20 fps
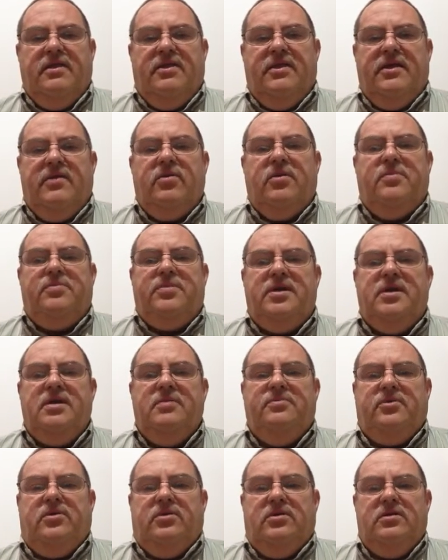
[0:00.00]
They were
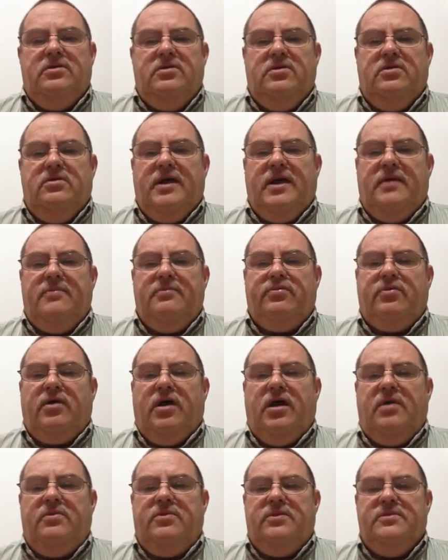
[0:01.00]
people who had
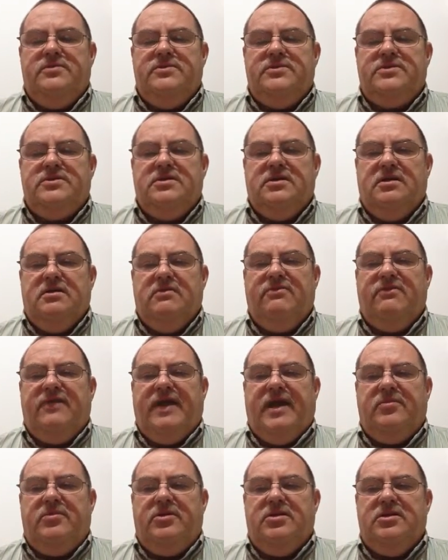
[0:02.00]
problems and
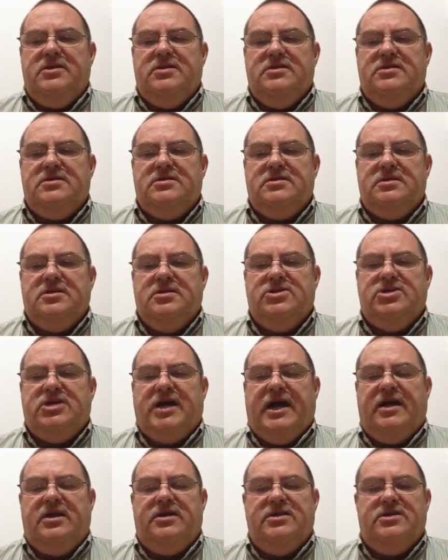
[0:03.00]
families and
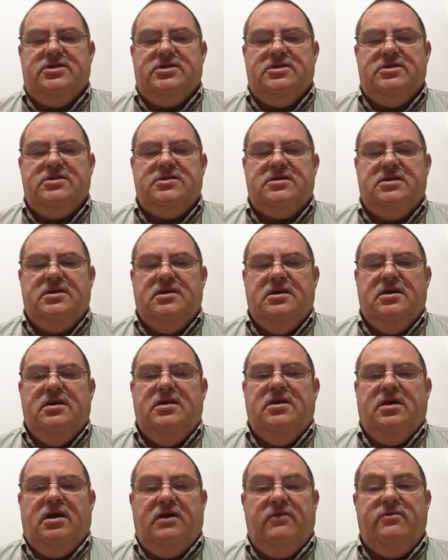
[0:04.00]
challenges
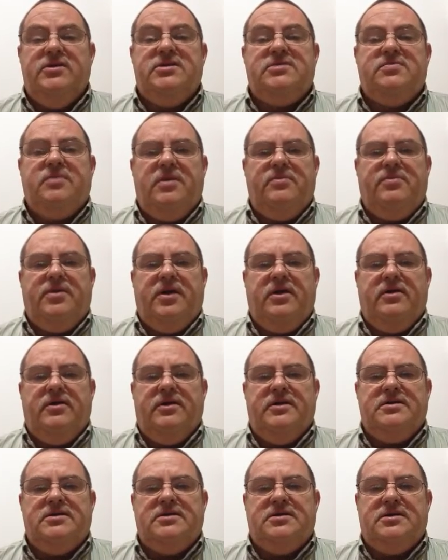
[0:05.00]
of which my
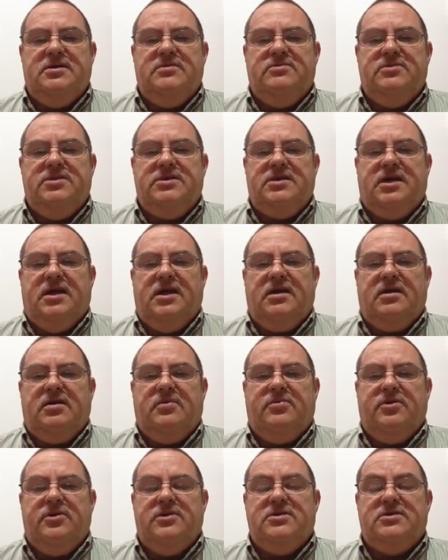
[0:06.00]
parents seemed to take a
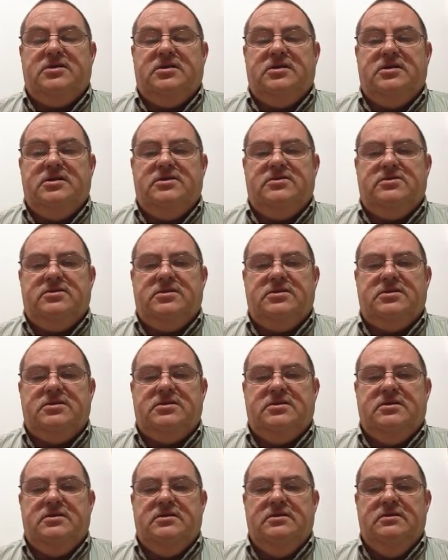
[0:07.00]
personal interest.